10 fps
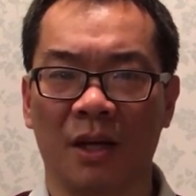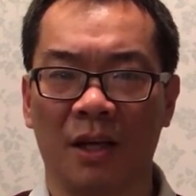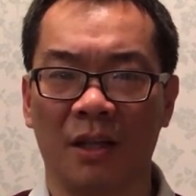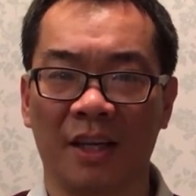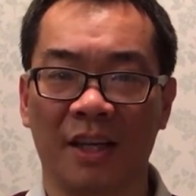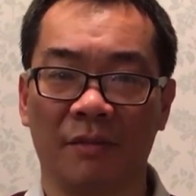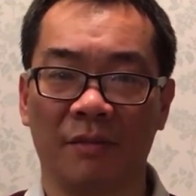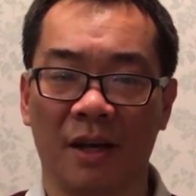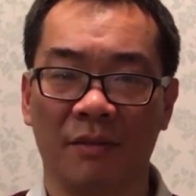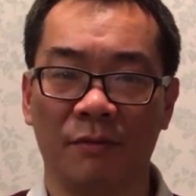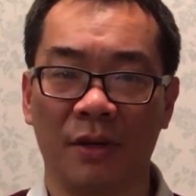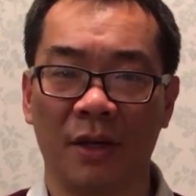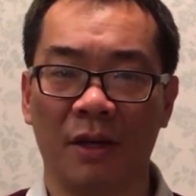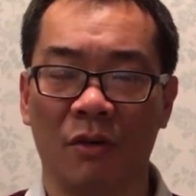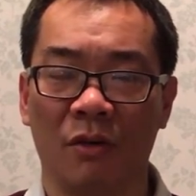unlike in
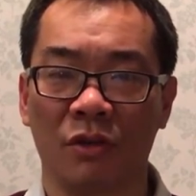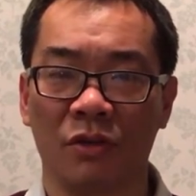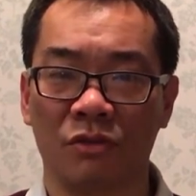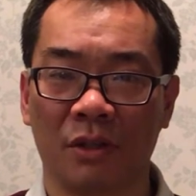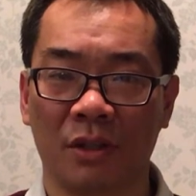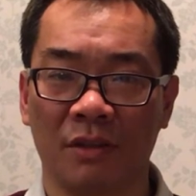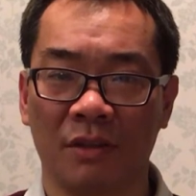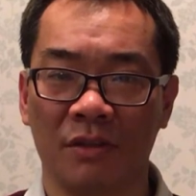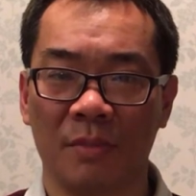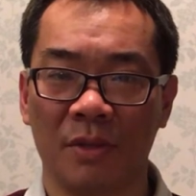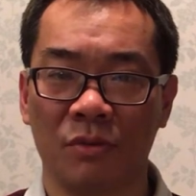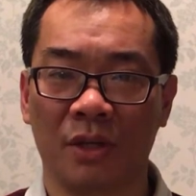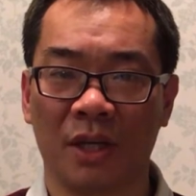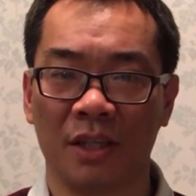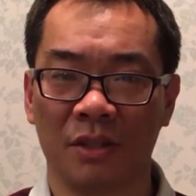unfair or constructive dismissal
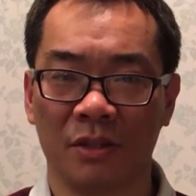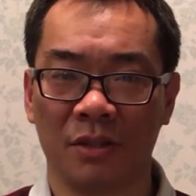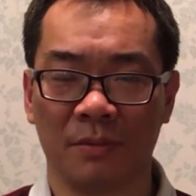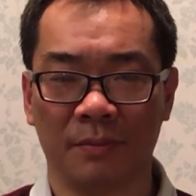cases.